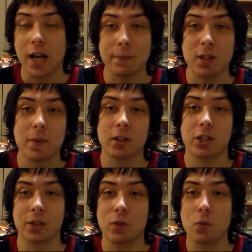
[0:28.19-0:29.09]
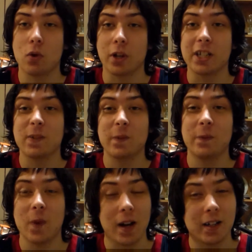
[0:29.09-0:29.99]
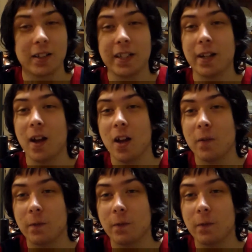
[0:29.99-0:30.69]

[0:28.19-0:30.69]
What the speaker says: Captain America Civil War. It's finally